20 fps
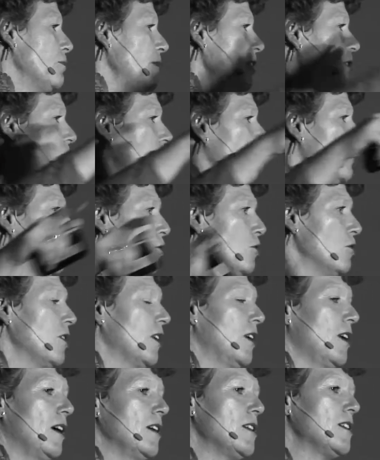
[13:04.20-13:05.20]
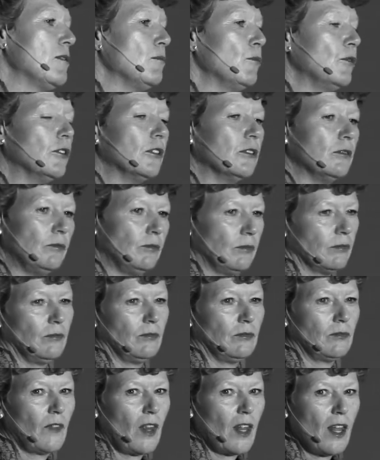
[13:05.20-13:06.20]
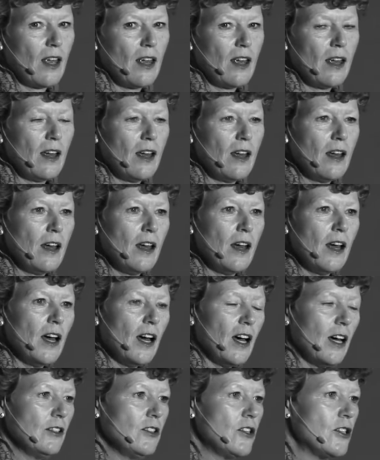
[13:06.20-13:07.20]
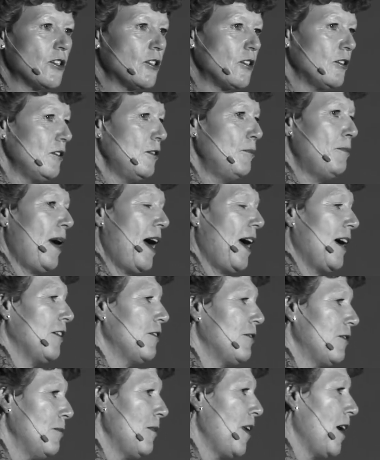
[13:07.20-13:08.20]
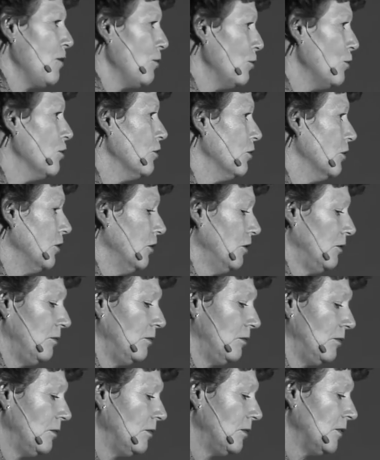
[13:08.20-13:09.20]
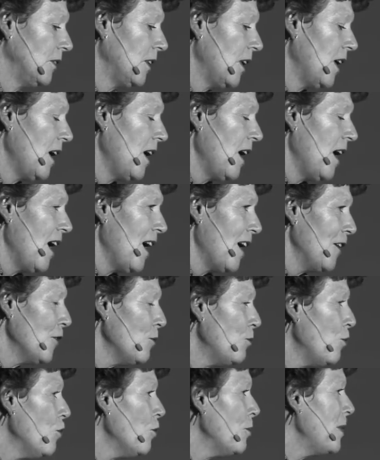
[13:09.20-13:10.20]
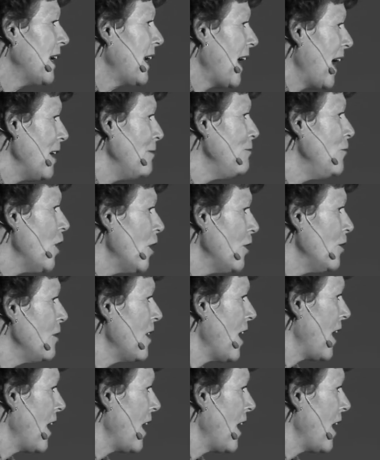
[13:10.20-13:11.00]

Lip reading: and we sort of organized them all. And stood back from that wall, and the wall became known